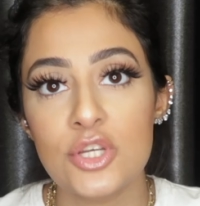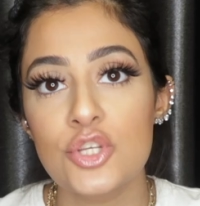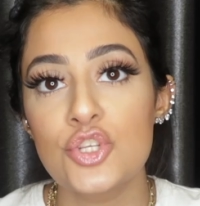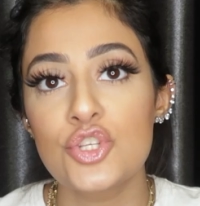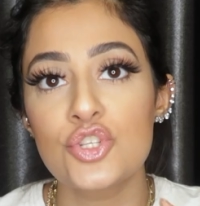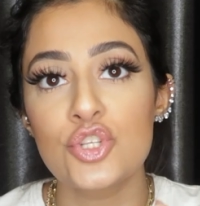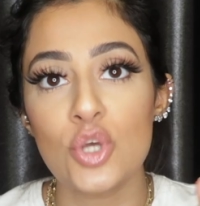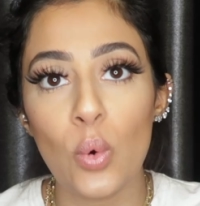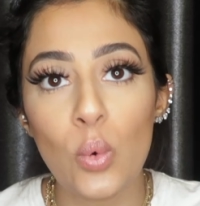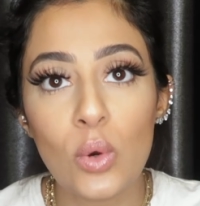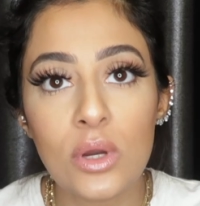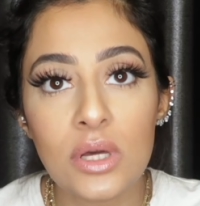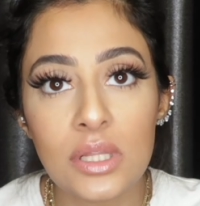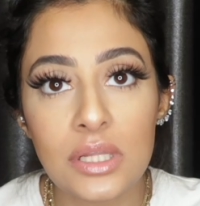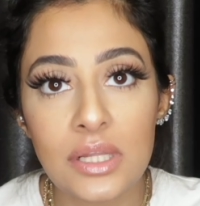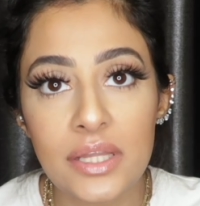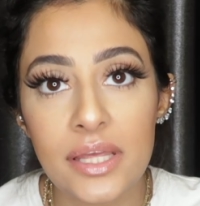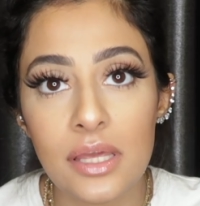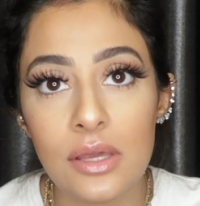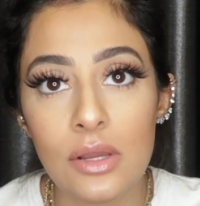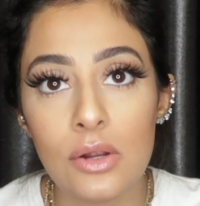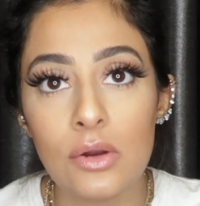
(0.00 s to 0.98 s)
so
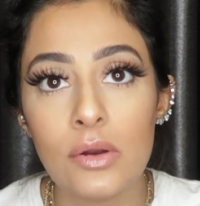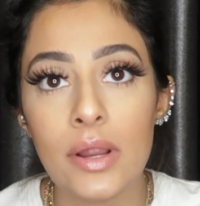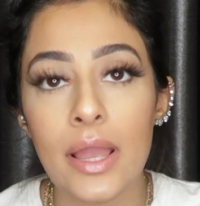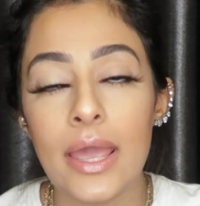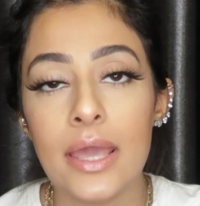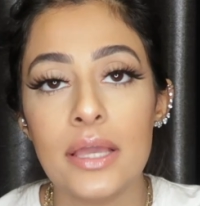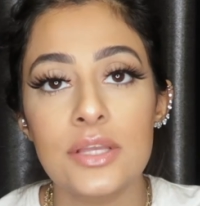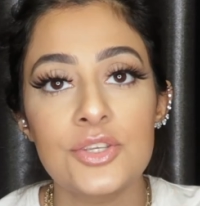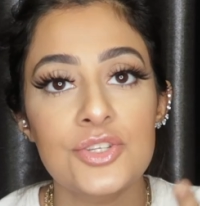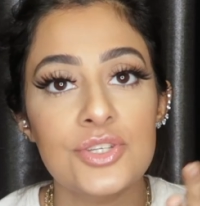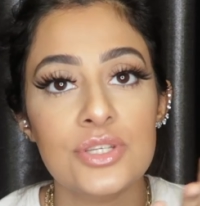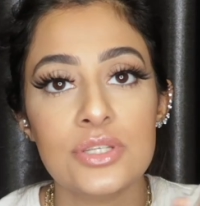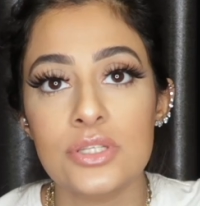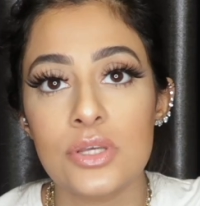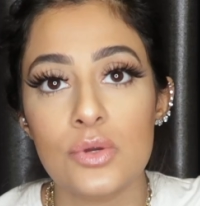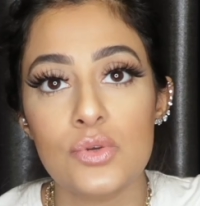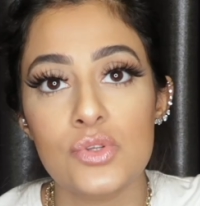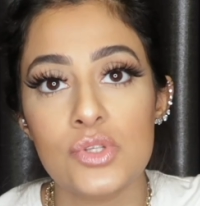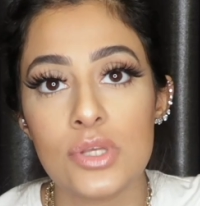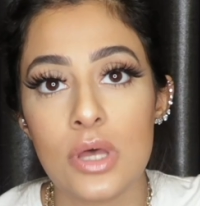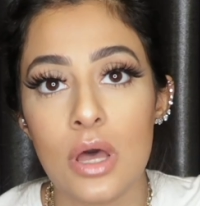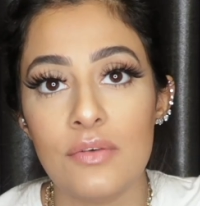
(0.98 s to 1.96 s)
clear, and just
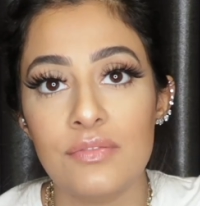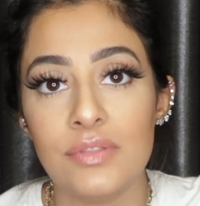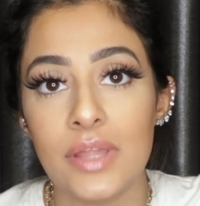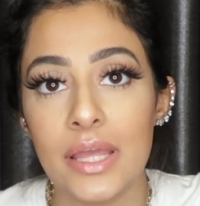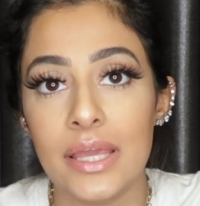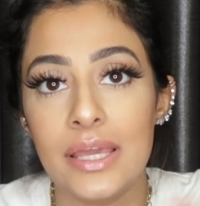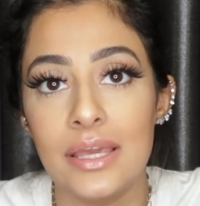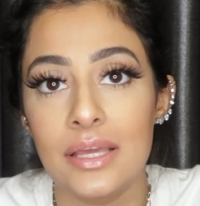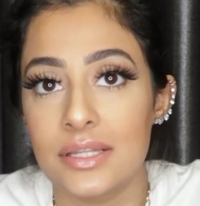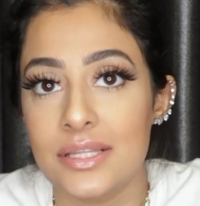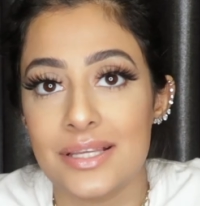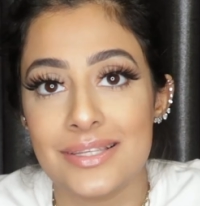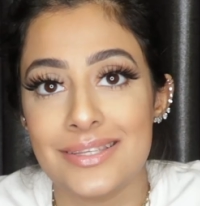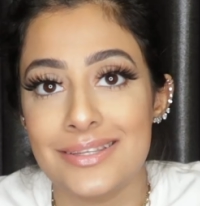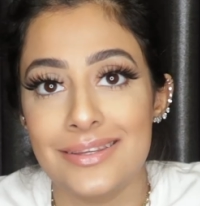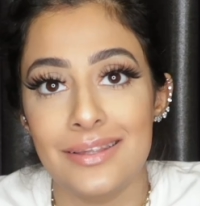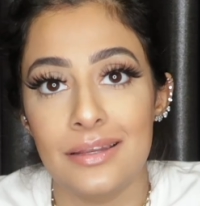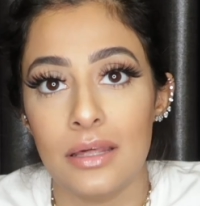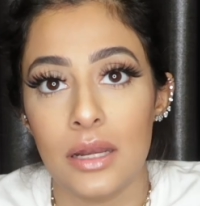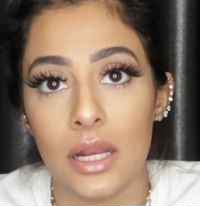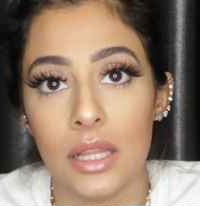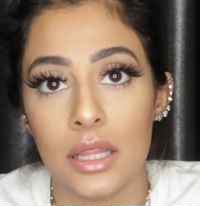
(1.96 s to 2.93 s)
so soft. Like, it doesn't
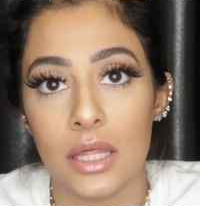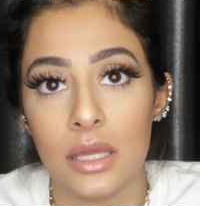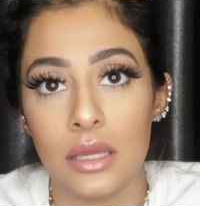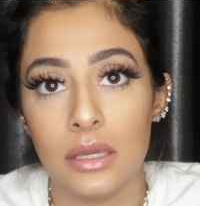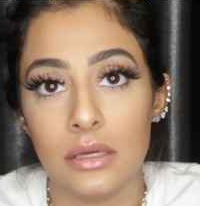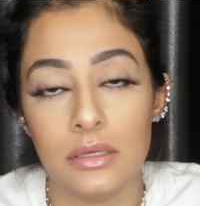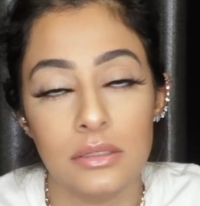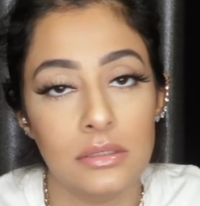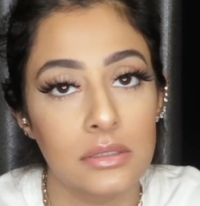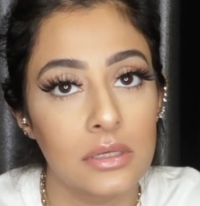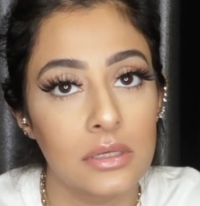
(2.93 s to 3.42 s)
need anything.